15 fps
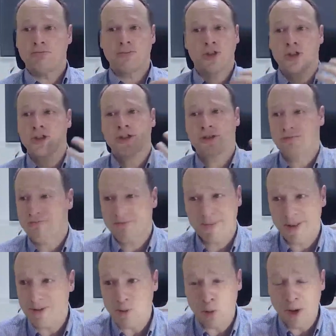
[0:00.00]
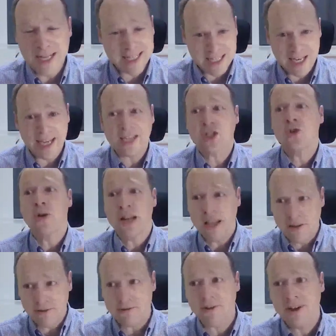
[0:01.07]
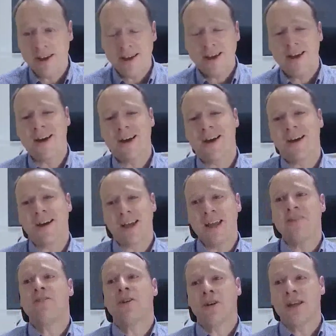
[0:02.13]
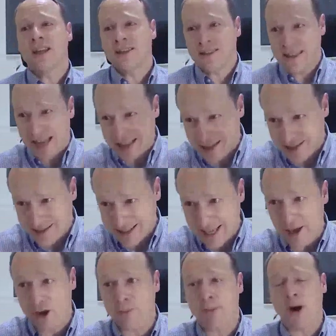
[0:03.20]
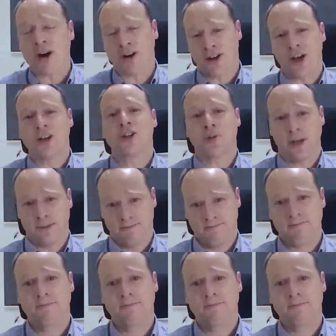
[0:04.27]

just what it's like to live in that counterpart country.